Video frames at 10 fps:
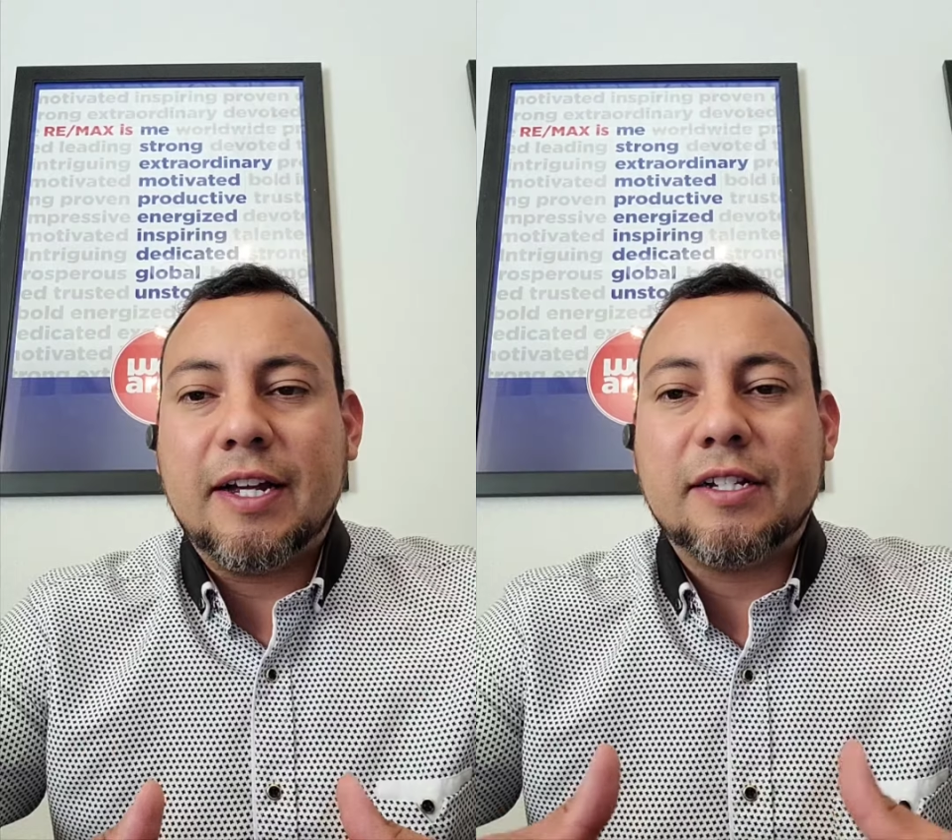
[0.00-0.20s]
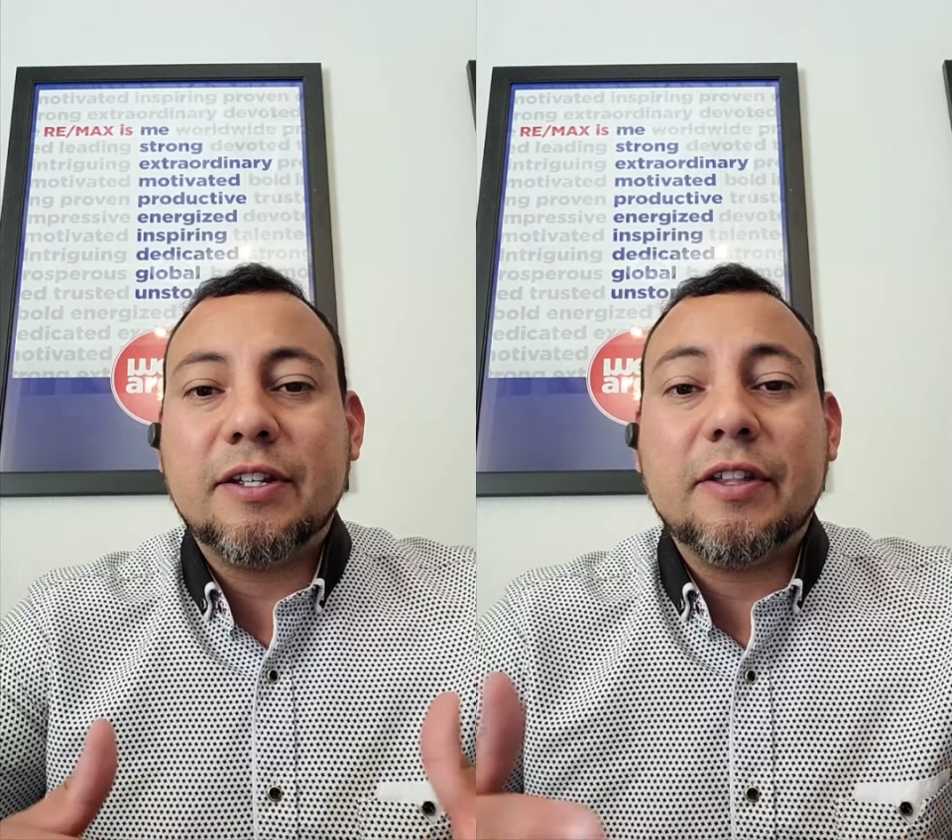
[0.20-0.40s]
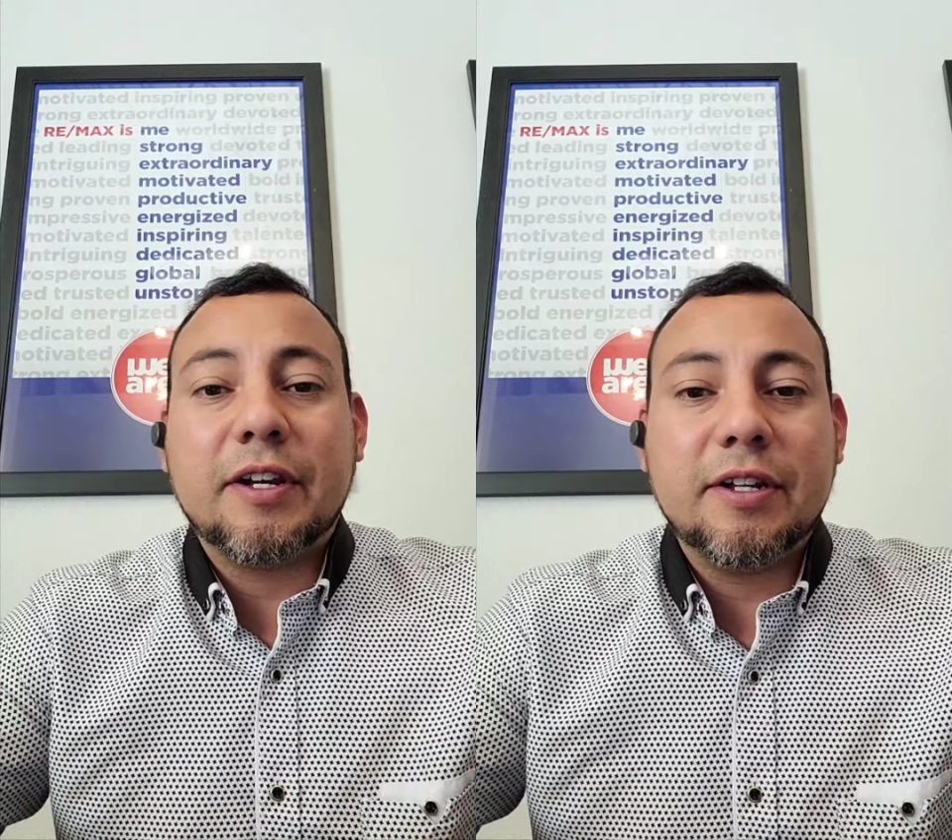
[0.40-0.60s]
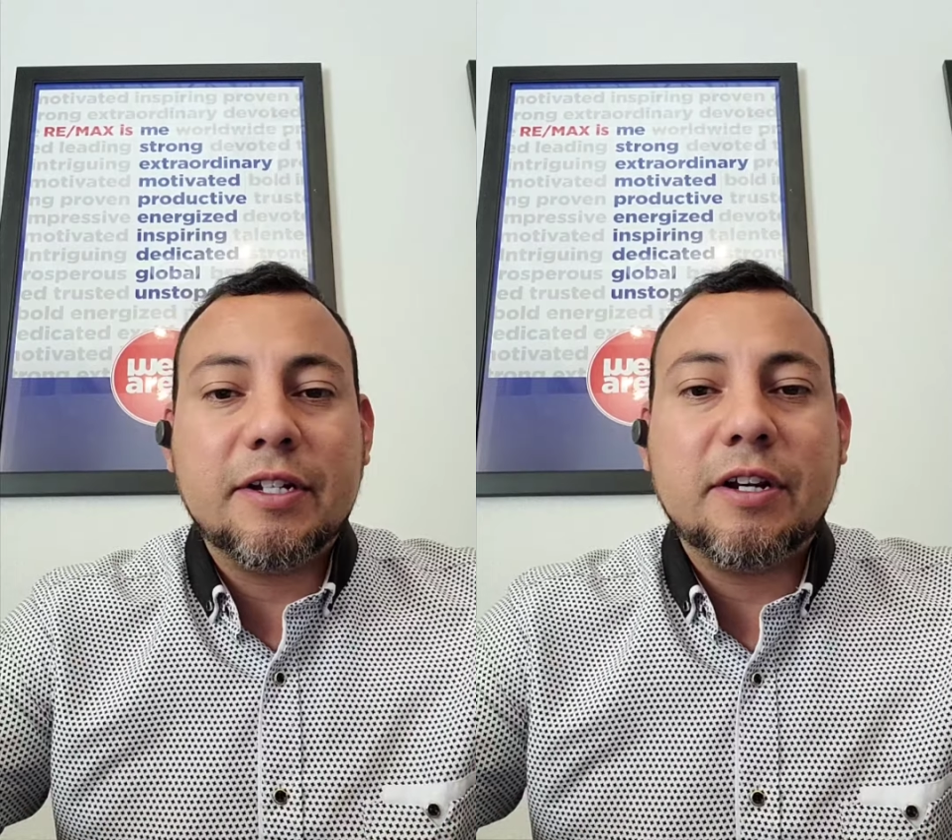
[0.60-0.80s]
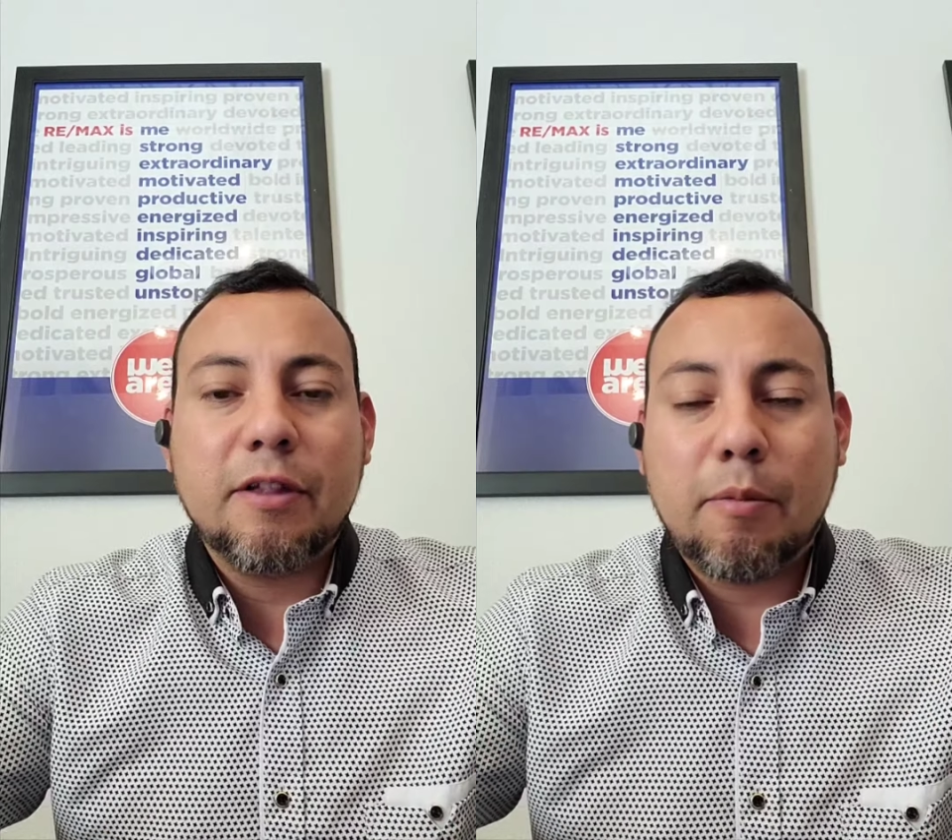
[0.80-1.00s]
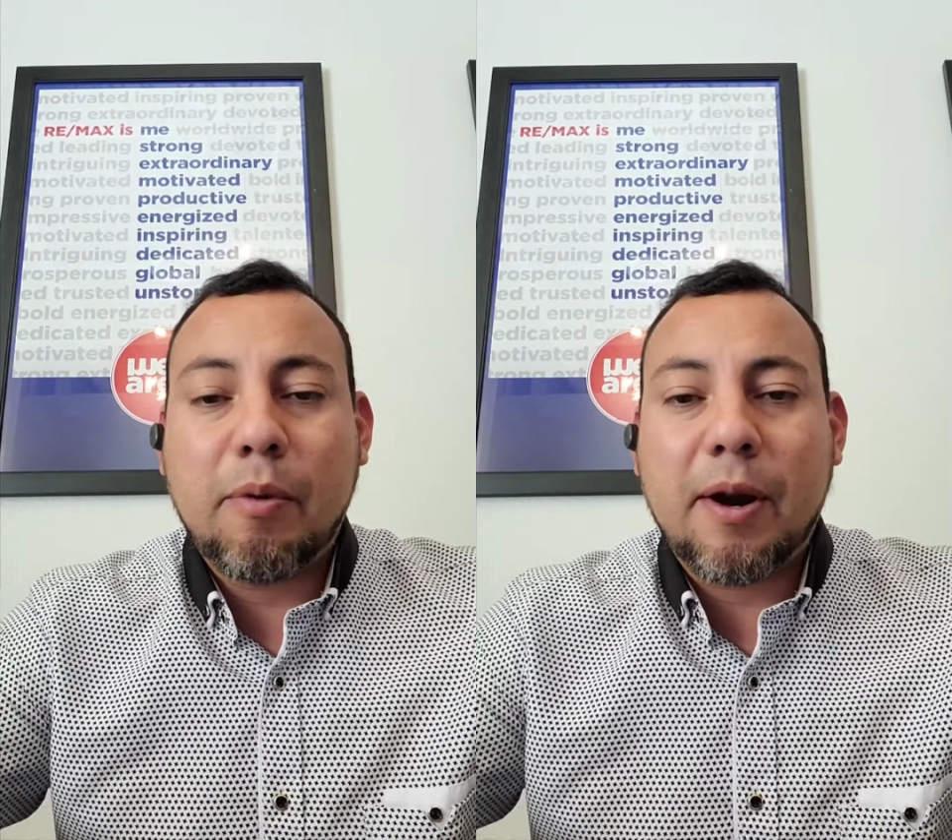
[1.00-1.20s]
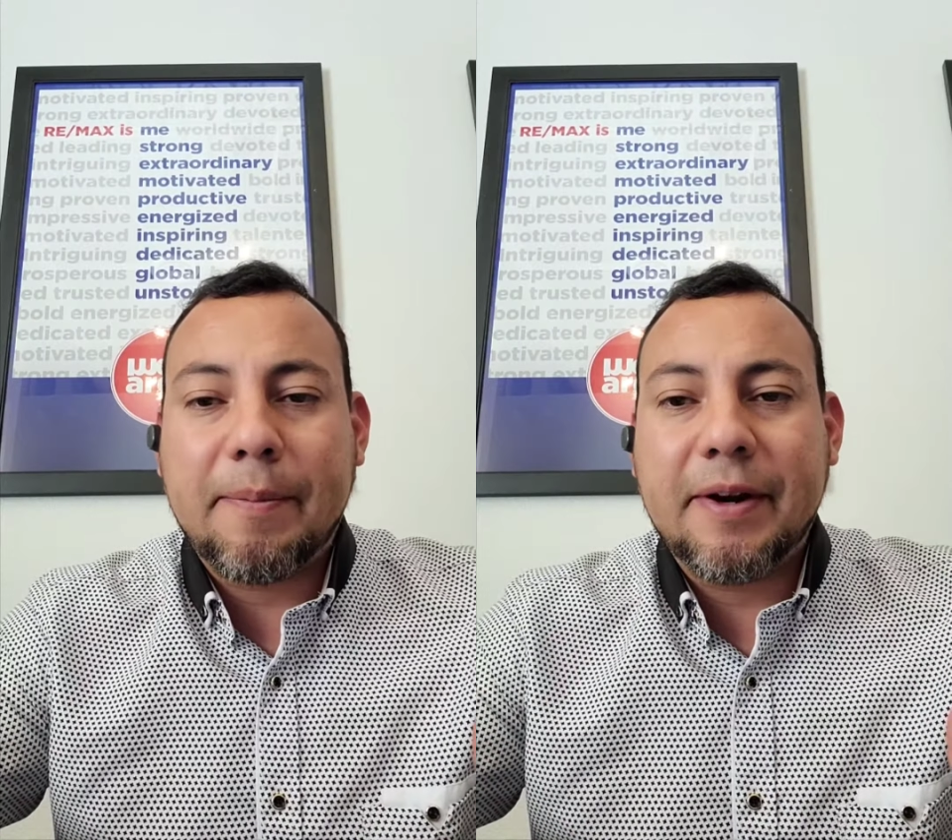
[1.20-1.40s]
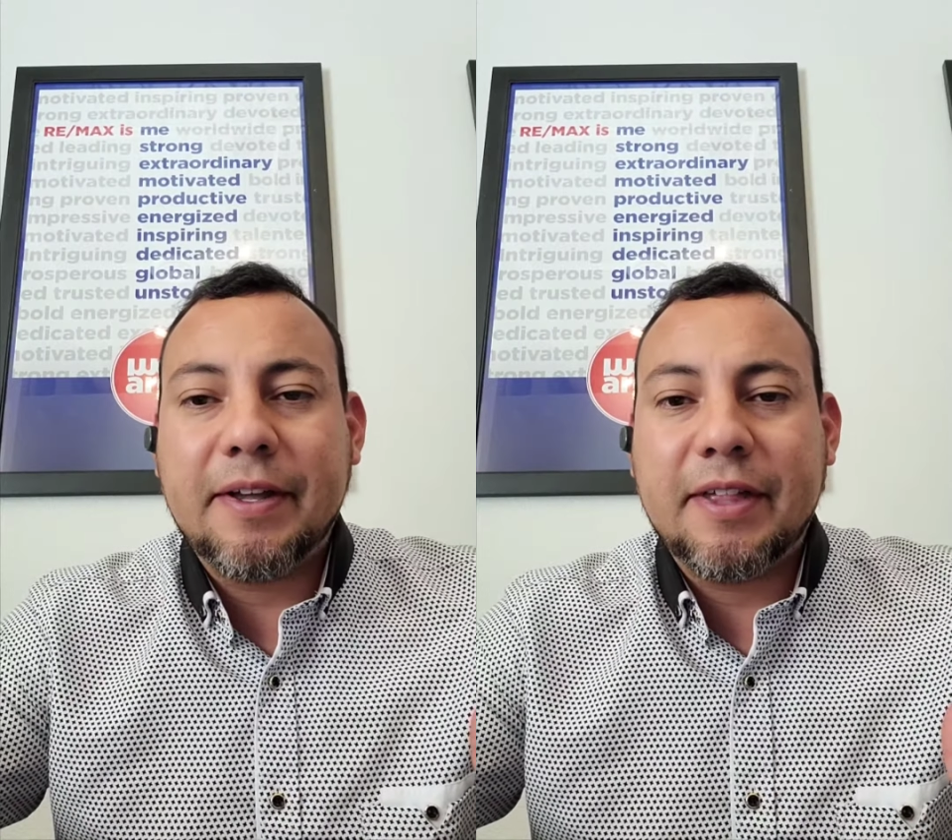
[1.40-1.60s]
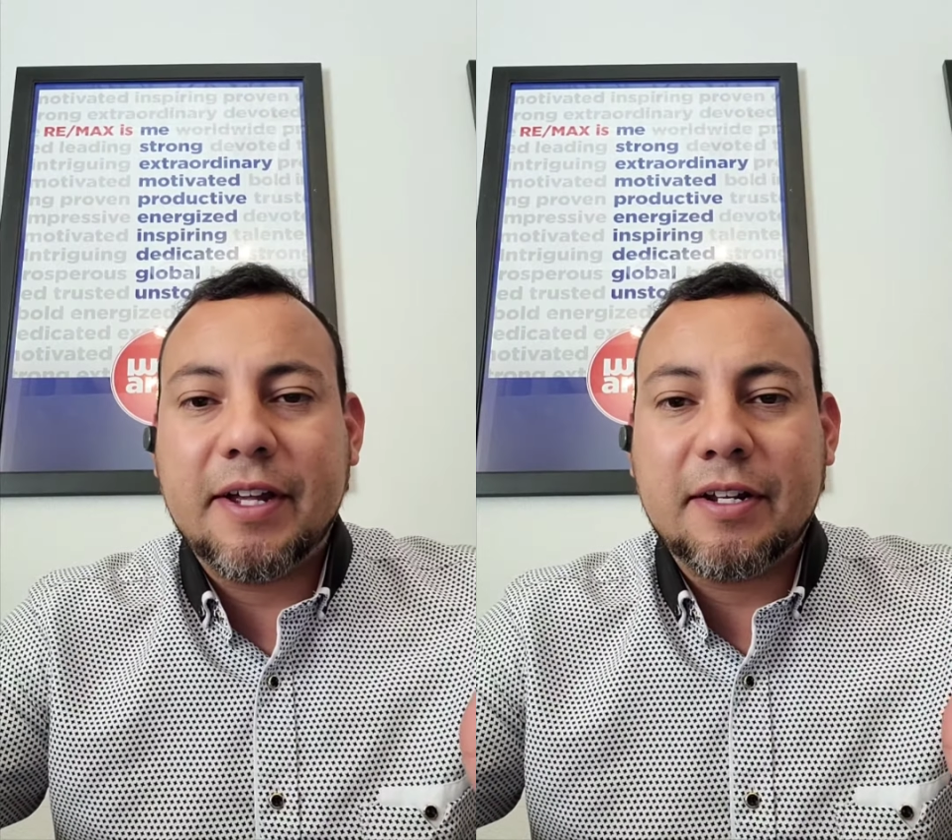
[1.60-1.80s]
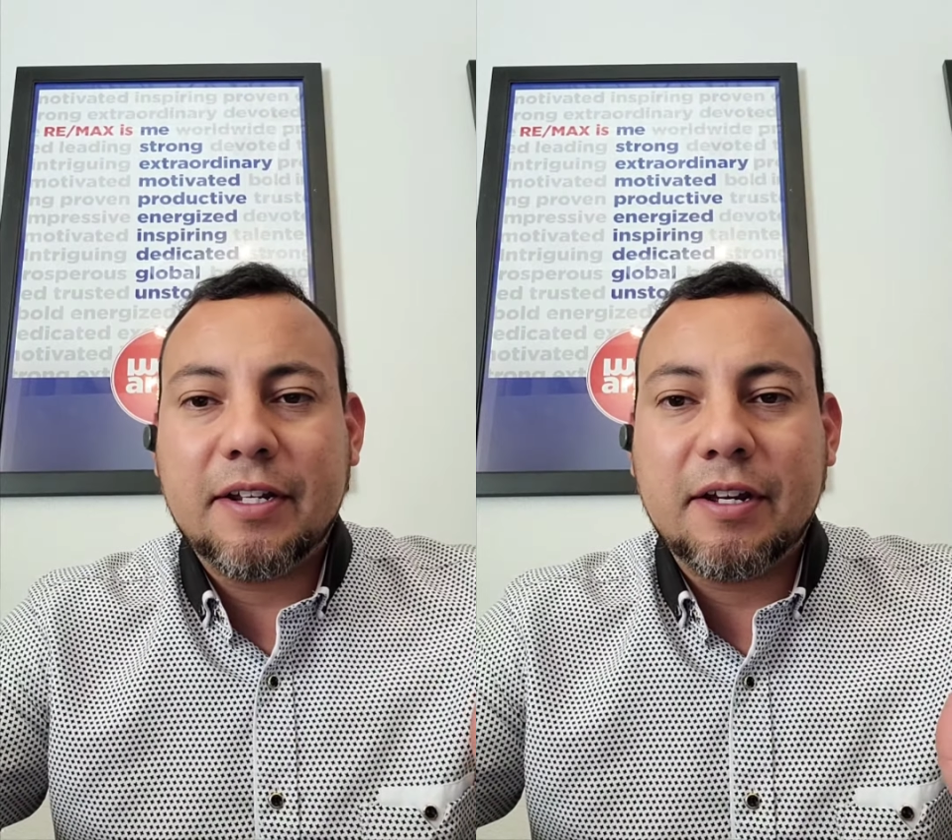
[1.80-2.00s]
as to the condition of the property
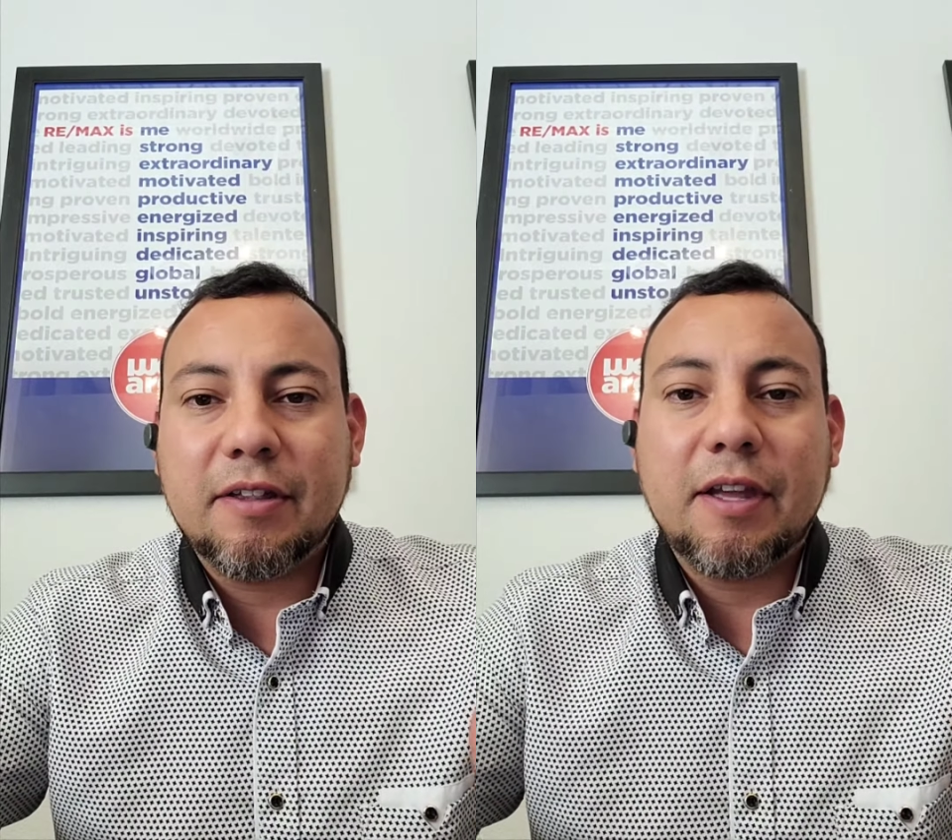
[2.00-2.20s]
that